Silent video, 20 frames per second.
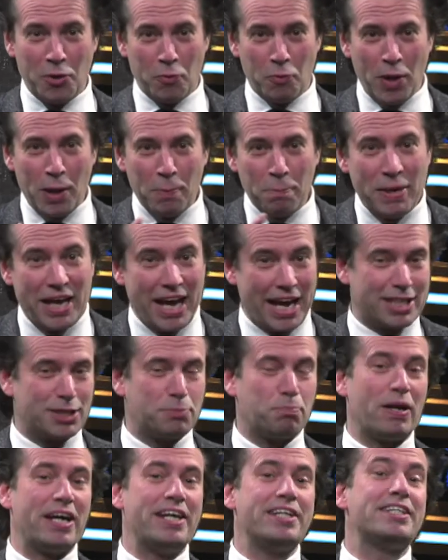will be
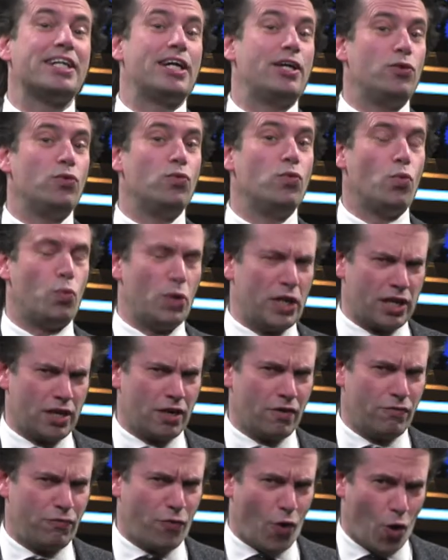explained in week
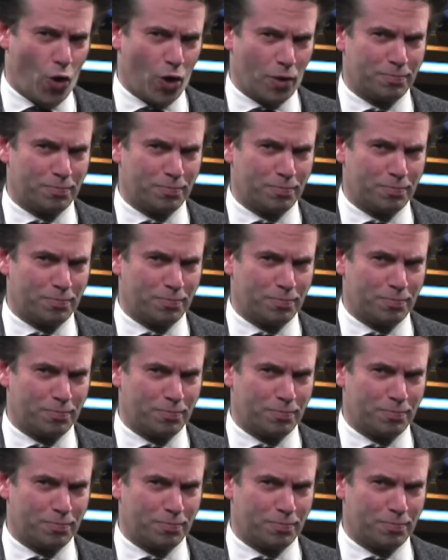4.